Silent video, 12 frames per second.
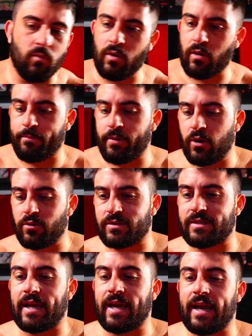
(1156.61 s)
will
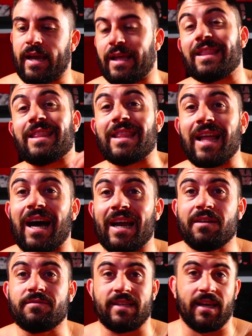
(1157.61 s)
post a lot
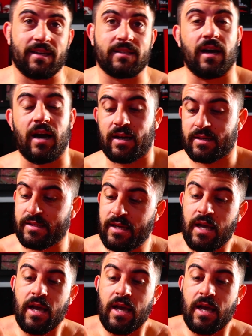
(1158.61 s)
of TikToks,